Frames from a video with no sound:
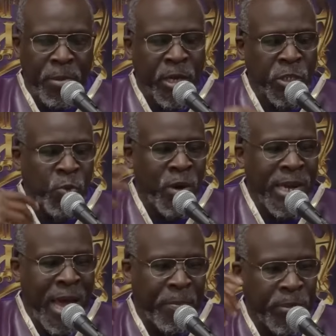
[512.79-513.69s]
Because
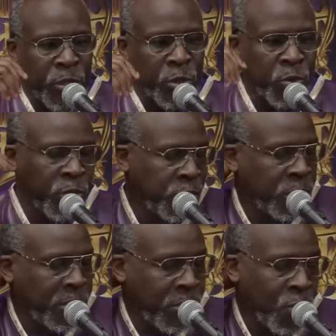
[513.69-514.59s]
what happened to
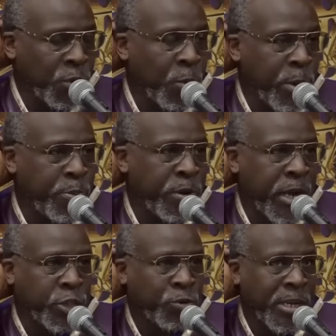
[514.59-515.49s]
us? Who did we
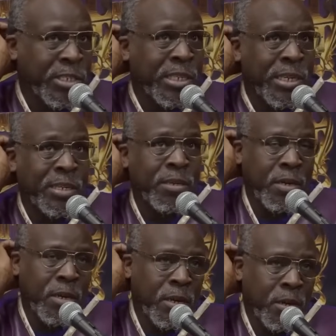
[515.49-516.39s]
put our trust in?
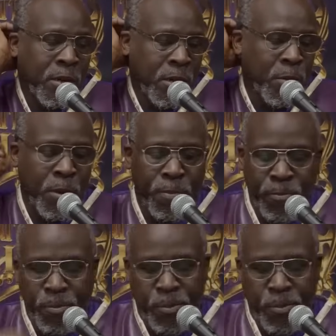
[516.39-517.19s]
Come on.